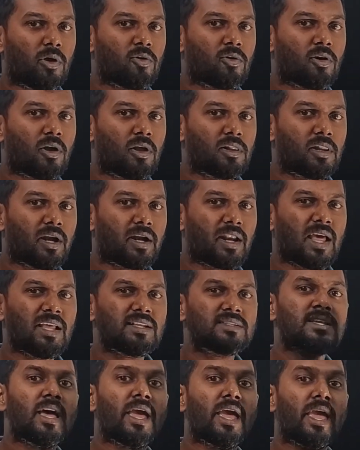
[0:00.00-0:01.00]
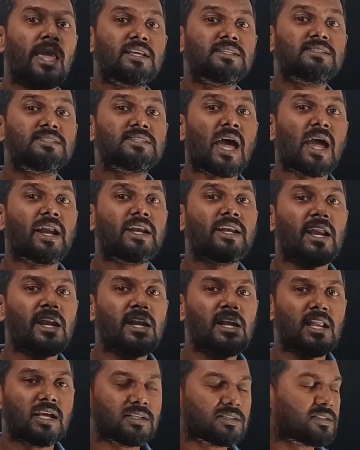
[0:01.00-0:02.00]
What you call that as
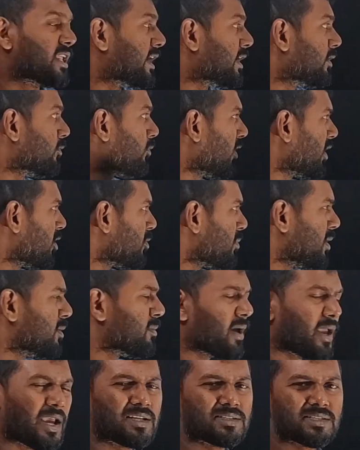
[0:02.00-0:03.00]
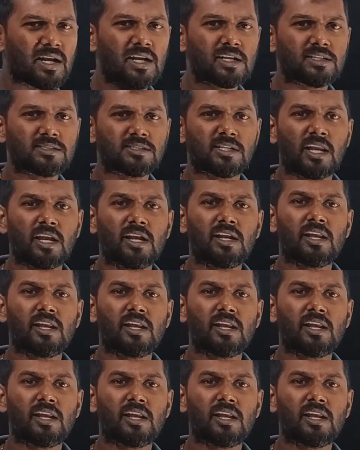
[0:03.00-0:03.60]
excited state. What do you mean by excited